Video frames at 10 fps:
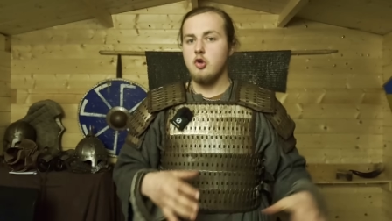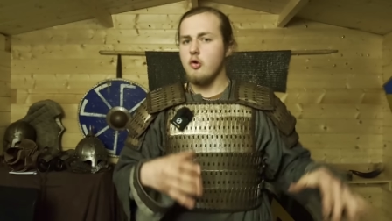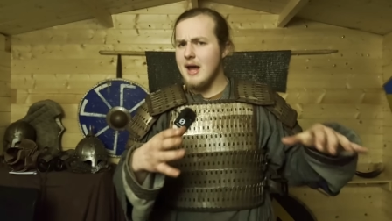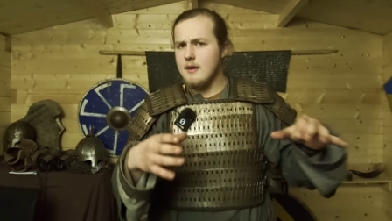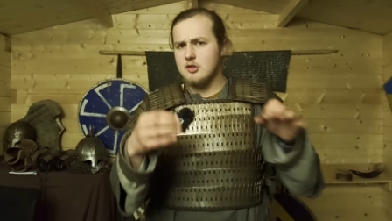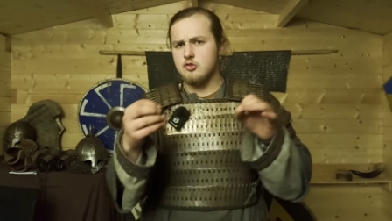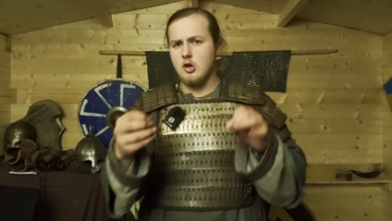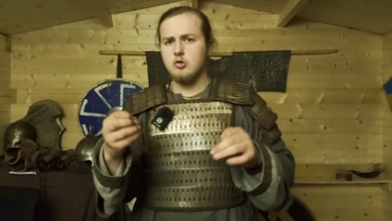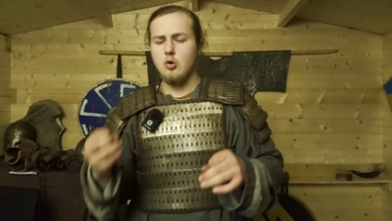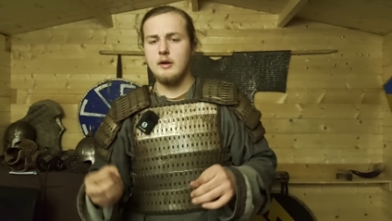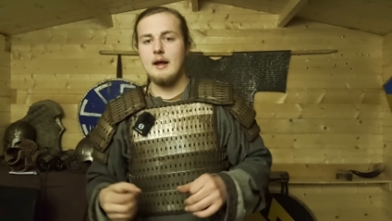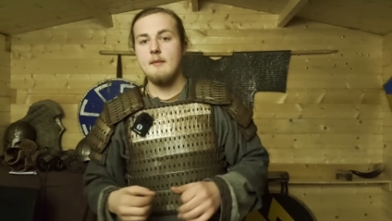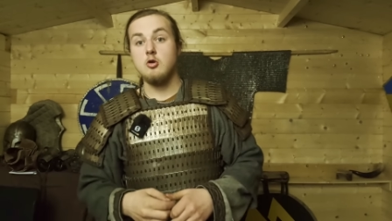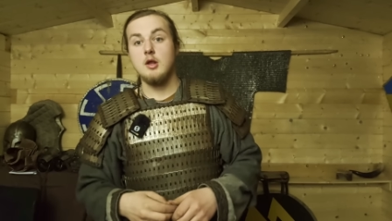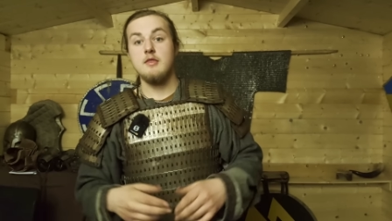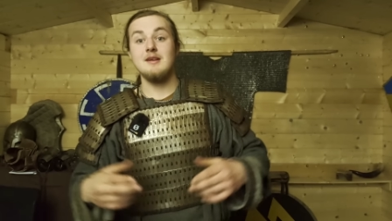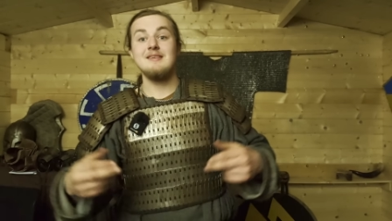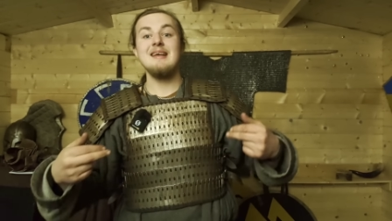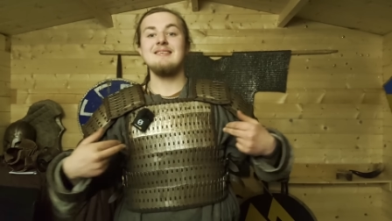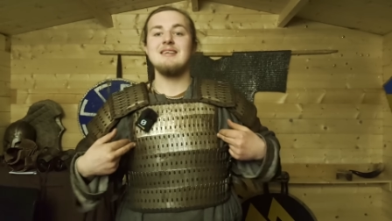now let's start talking about the
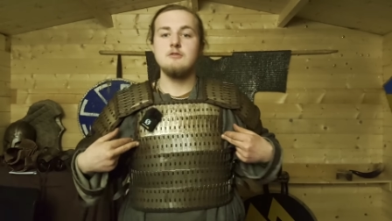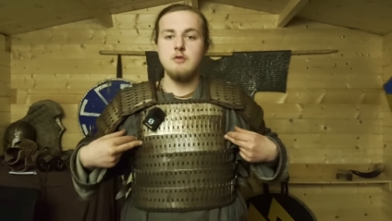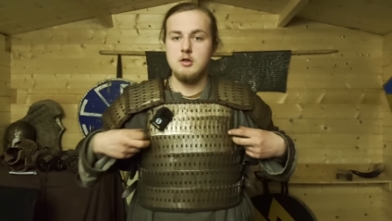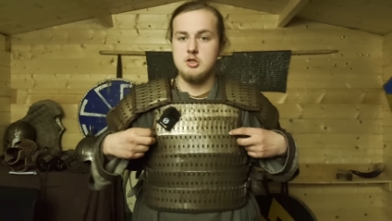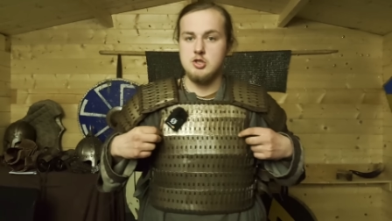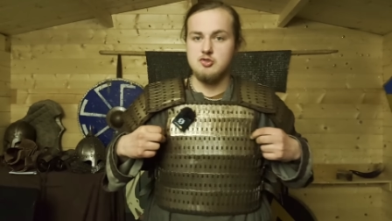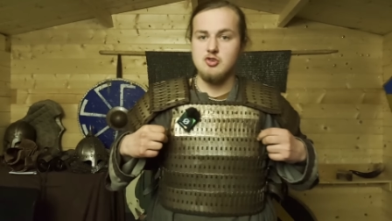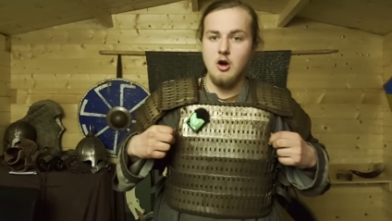disadvantages